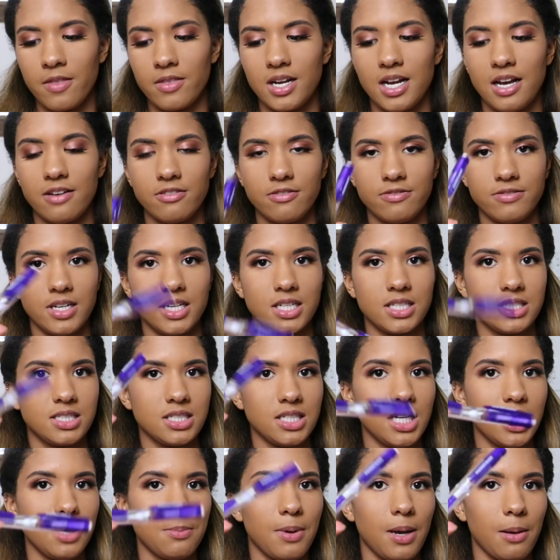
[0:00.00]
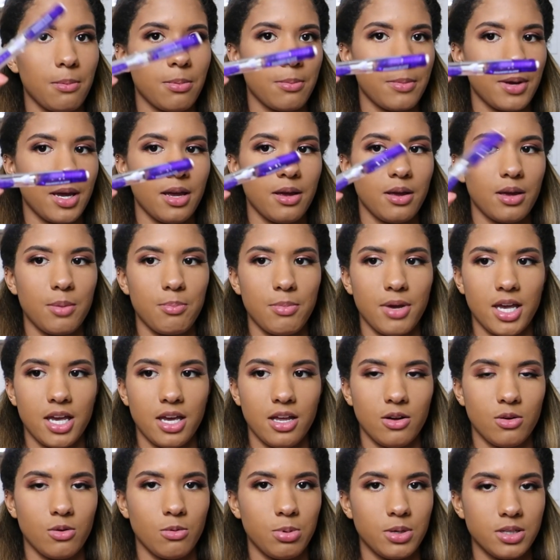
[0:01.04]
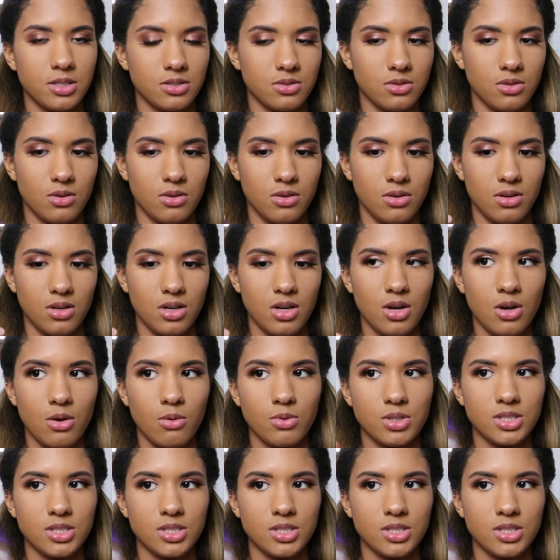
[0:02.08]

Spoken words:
Then I have a fancy Papermate mechanical pencil,